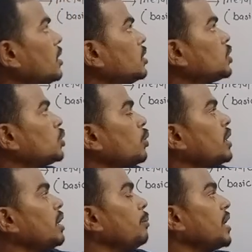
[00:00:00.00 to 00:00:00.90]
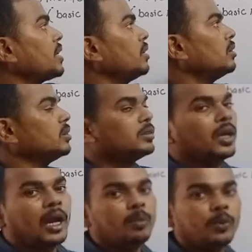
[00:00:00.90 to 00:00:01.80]
sodium metal
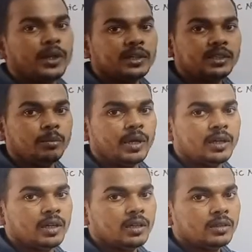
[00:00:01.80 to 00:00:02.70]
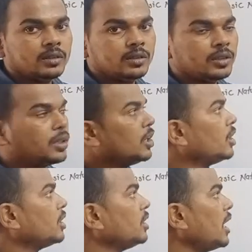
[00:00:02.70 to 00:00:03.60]
and potassium metal
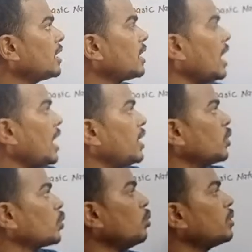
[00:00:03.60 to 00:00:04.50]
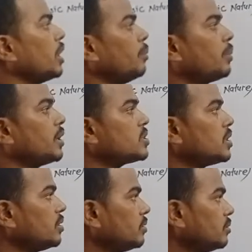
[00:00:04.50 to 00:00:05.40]
react at room
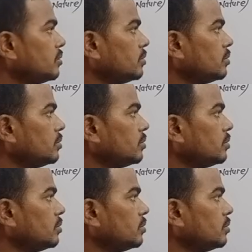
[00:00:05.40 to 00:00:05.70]
temperature.